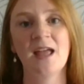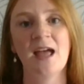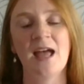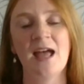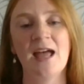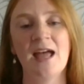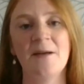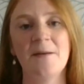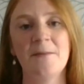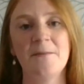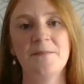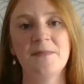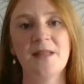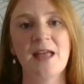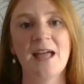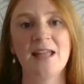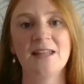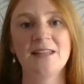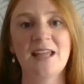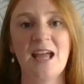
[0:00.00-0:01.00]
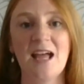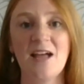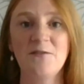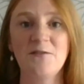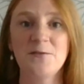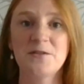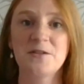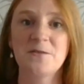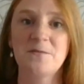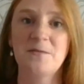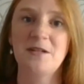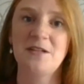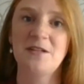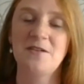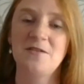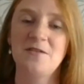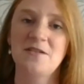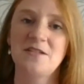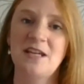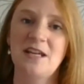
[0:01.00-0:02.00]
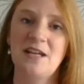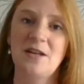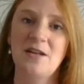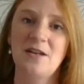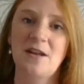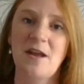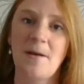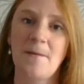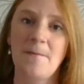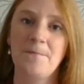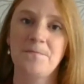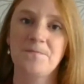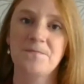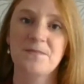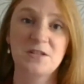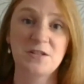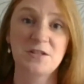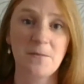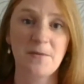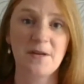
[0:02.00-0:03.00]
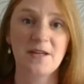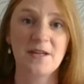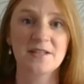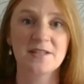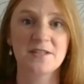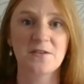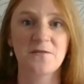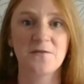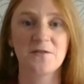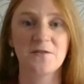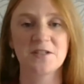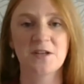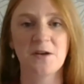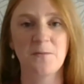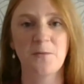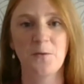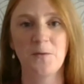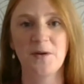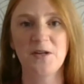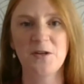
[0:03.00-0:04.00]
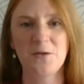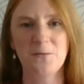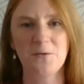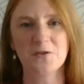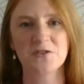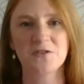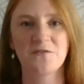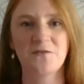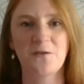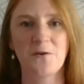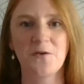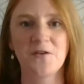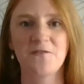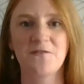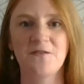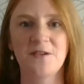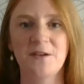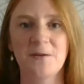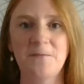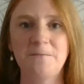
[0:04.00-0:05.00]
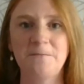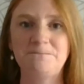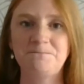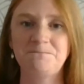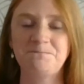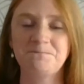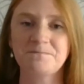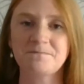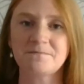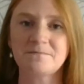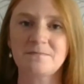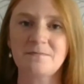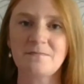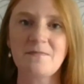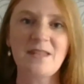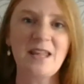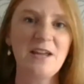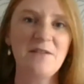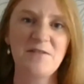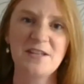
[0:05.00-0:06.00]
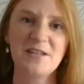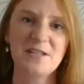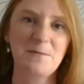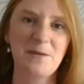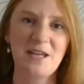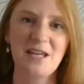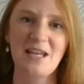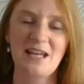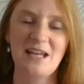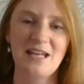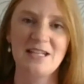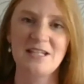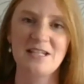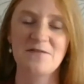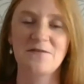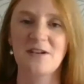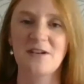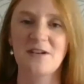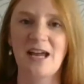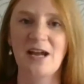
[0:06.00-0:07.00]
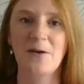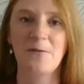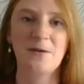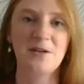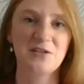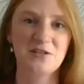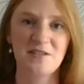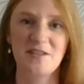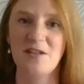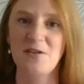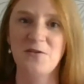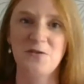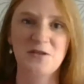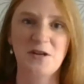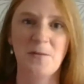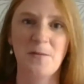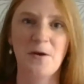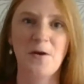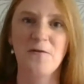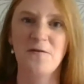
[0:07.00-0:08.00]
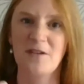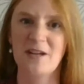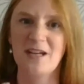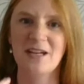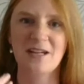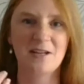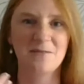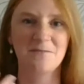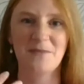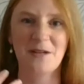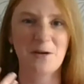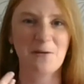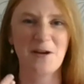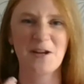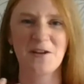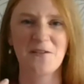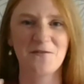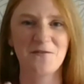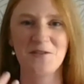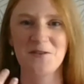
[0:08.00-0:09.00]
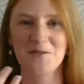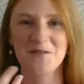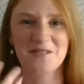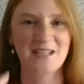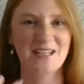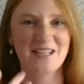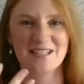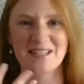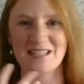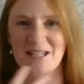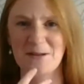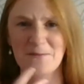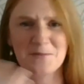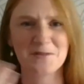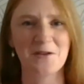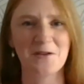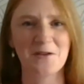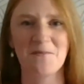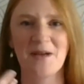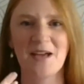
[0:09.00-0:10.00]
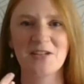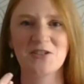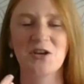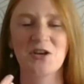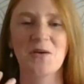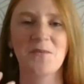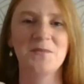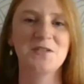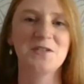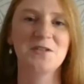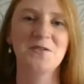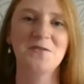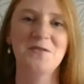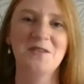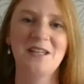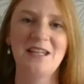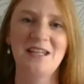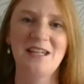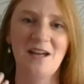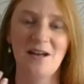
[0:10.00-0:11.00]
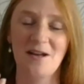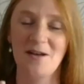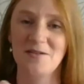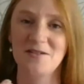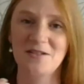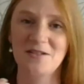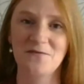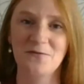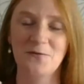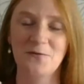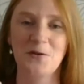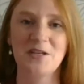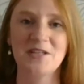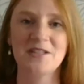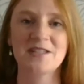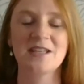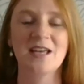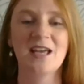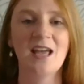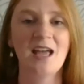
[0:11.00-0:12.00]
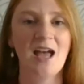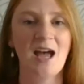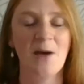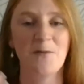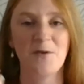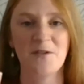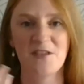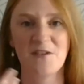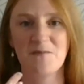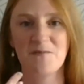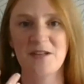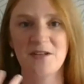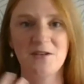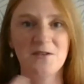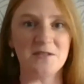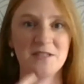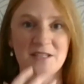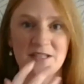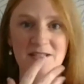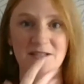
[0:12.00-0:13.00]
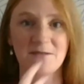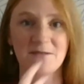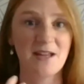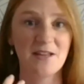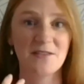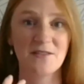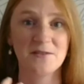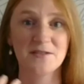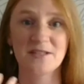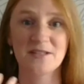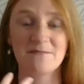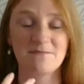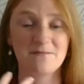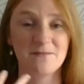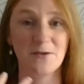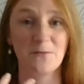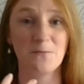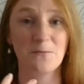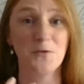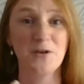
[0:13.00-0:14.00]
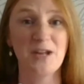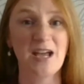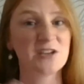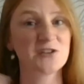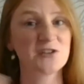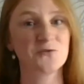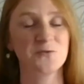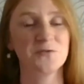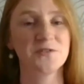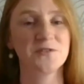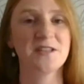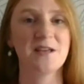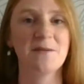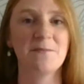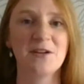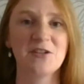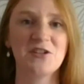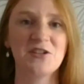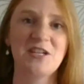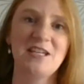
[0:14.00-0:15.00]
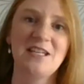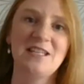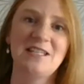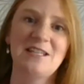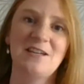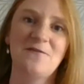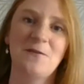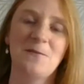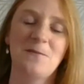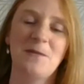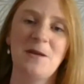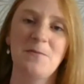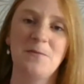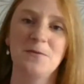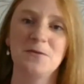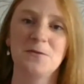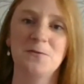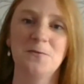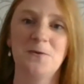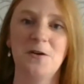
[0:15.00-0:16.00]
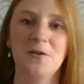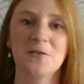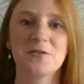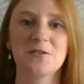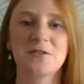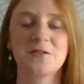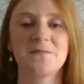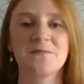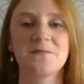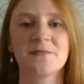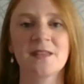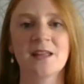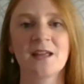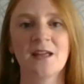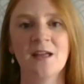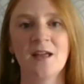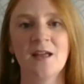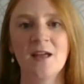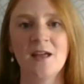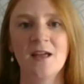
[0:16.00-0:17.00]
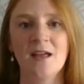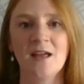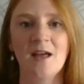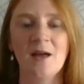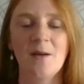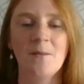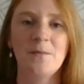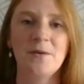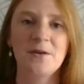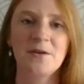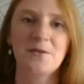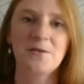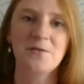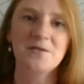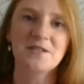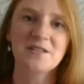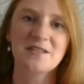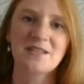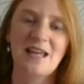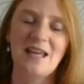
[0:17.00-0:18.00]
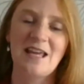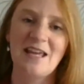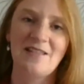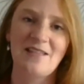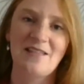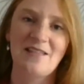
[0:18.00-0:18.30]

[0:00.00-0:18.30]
And they have also been used in dubbing. So for example, when you watch a foreign film, if they're speaking in a different language and then you dub over, it can be quite confusing because the lips don't match up to the voice. And what they've been used is to make those look more natural, so they're much easier for people to watch. But of course, they